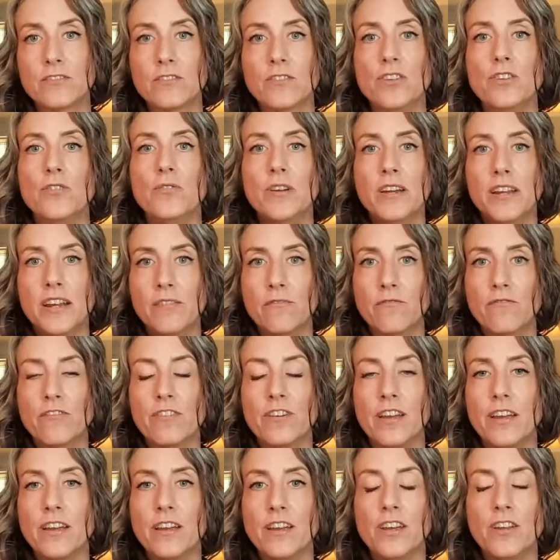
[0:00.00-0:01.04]
So you can
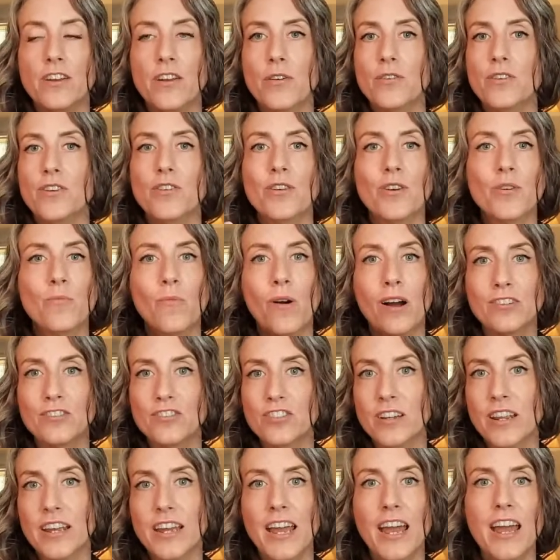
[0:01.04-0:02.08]
you can watch
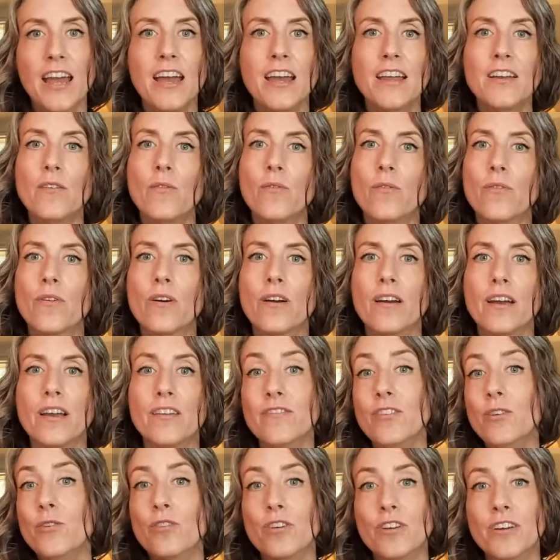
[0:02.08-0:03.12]
it again, or
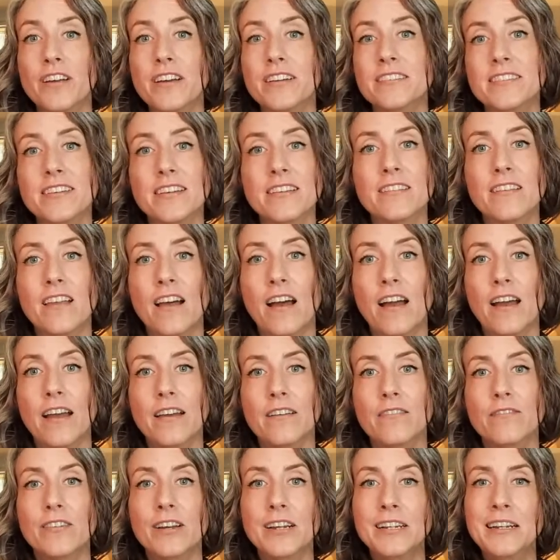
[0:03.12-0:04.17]
if you couldn't attend
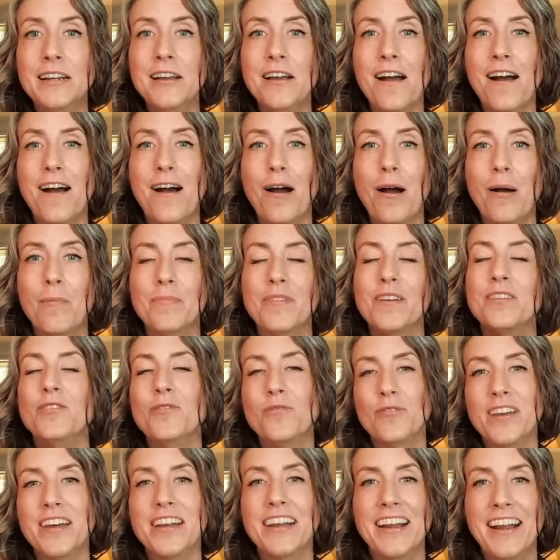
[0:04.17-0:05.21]
live, then
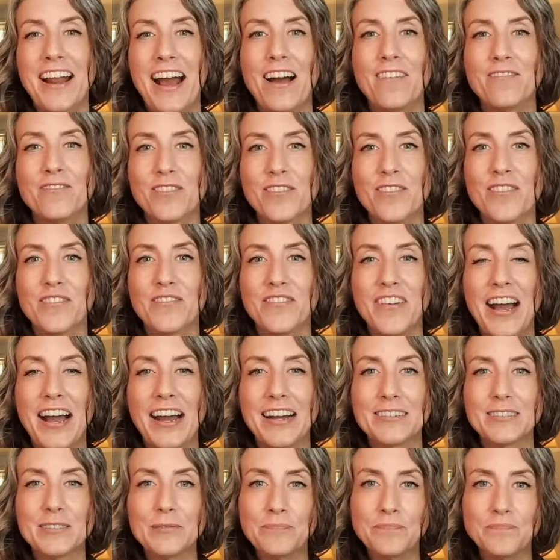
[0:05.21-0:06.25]
you'll get it after the
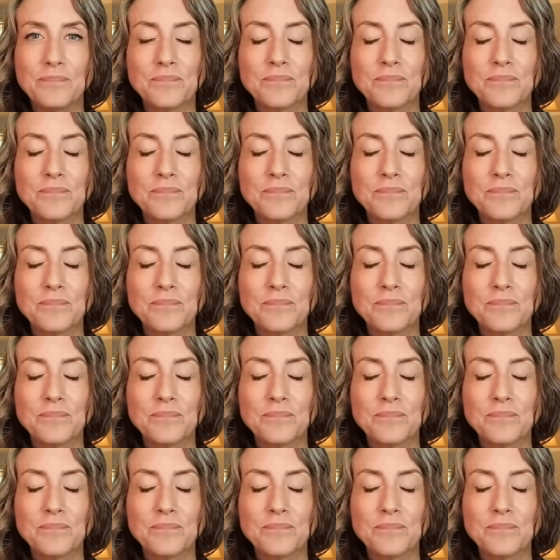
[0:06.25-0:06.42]
fact.